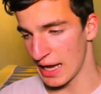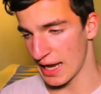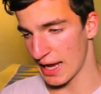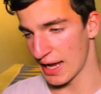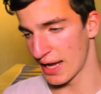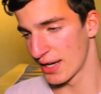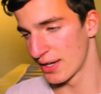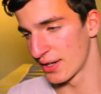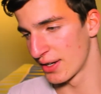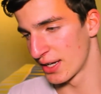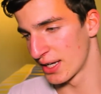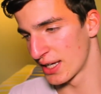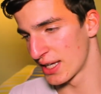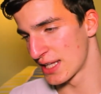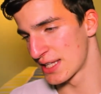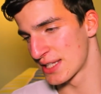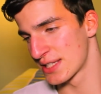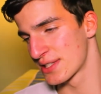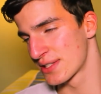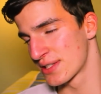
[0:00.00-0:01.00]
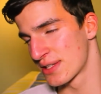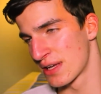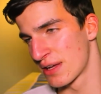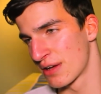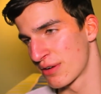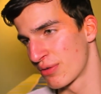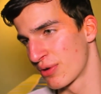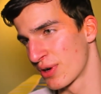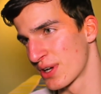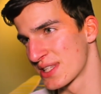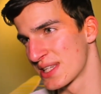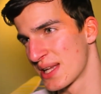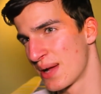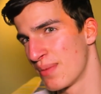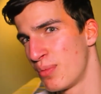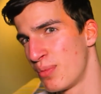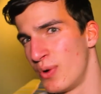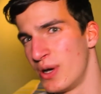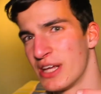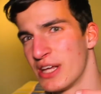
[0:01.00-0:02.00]
and it's, for
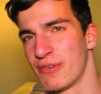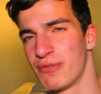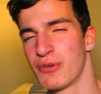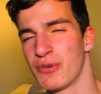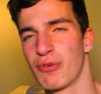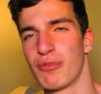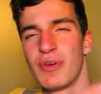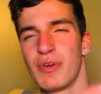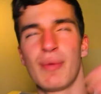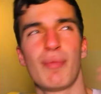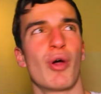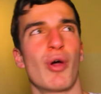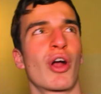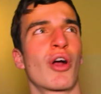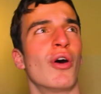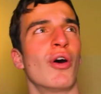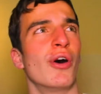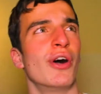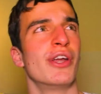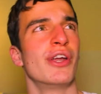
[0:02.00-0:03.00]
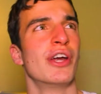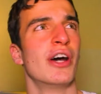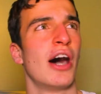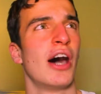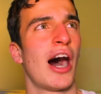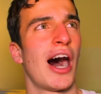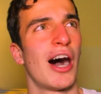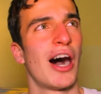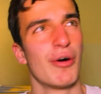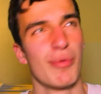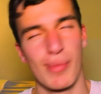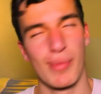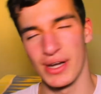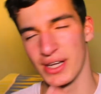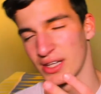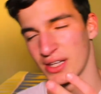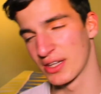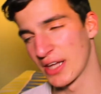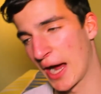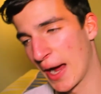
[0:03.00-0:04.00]
example, if you flip a coin, how
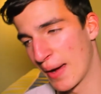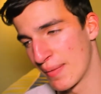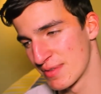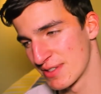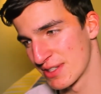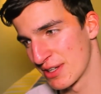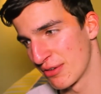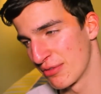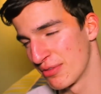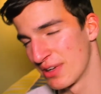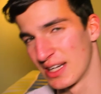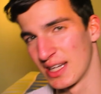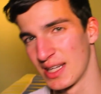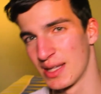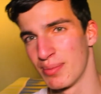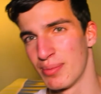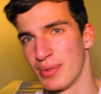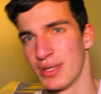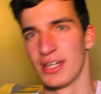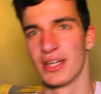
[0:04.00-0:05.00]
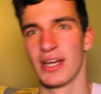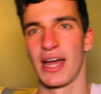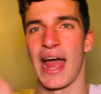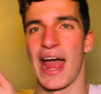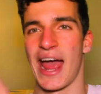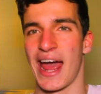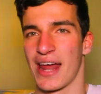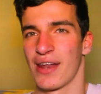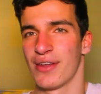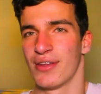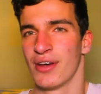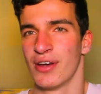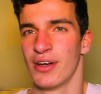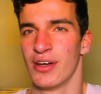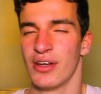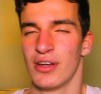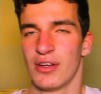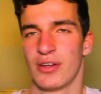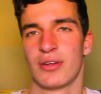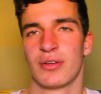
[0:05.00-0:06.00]
many times will it be had?
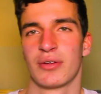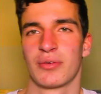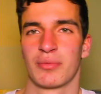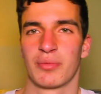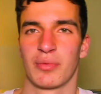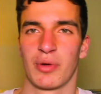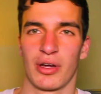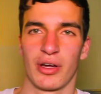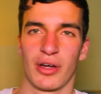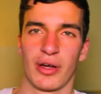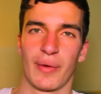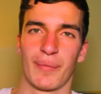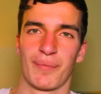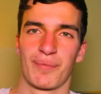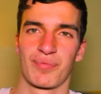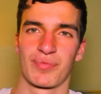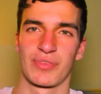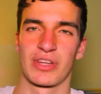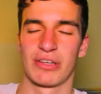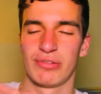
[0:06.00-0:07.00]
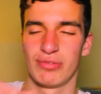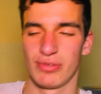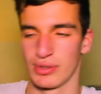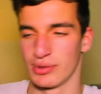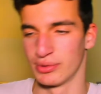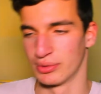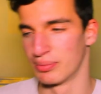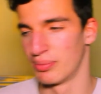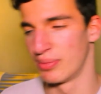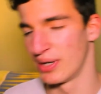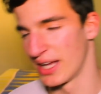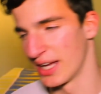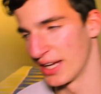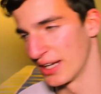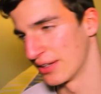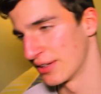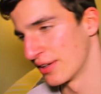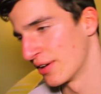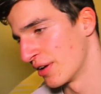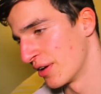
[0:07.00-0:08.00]
Uh, if you play
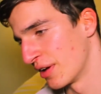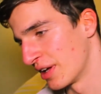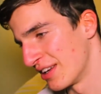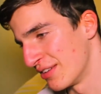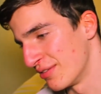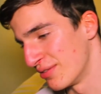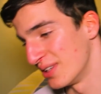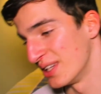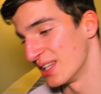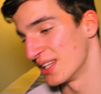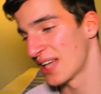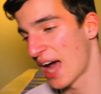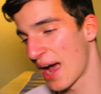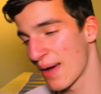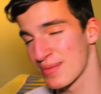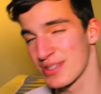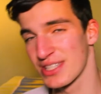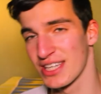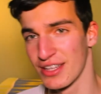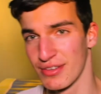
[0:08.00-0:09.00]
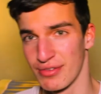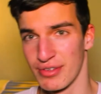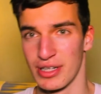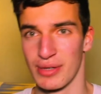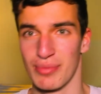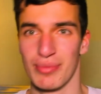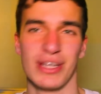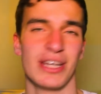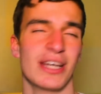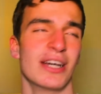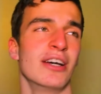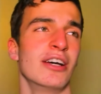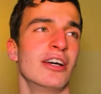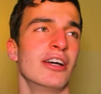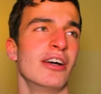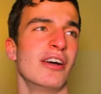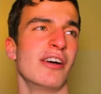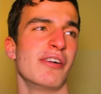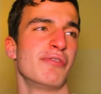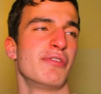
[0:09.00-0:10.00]
it infinite times, it will be
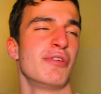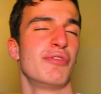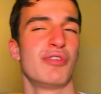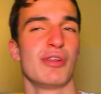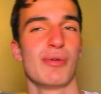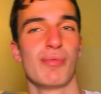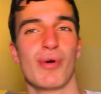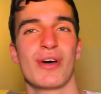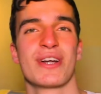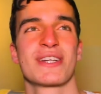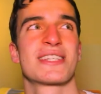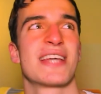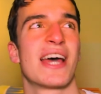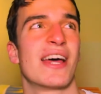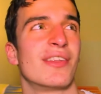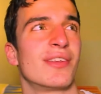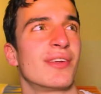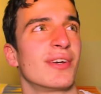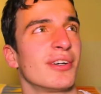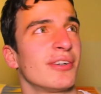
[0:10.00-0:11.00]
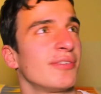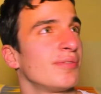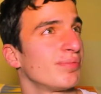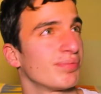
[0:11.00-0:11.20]
50%.